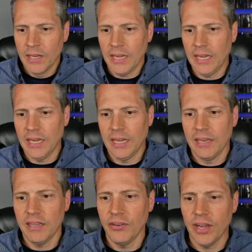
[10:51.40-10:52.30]

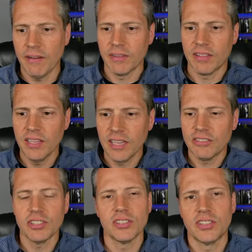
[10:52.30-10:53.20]
And then you have the
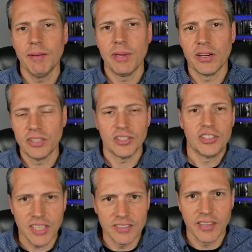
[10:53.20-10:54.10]
Theological Seminaries. There's
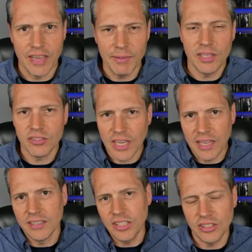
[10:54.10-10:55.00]
6 of them, and there's
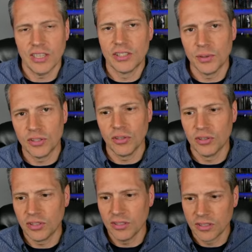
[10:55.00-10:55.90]
colleges also
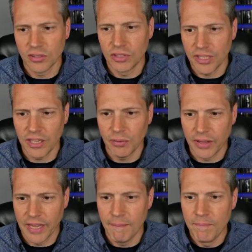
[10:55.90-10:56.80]
associated with
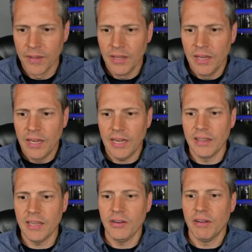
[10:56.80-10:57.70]
them. And
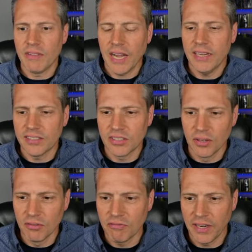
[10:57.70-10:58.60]
then you have
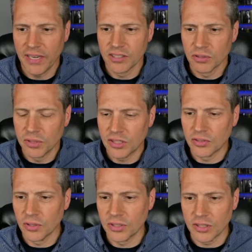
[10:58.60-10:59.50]
Guidestone Financial
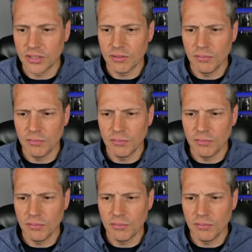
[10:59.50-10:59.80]
Resources.